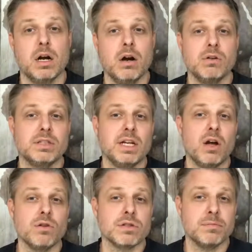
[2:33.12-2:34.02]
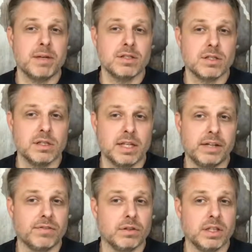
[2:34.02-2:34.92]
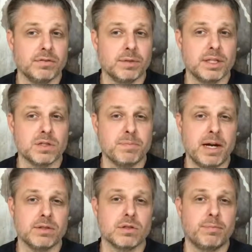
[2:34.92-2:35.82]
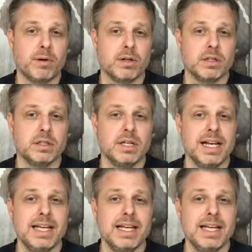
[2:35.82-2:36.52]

Oh, did I also mention that if you live with a spouse or partner,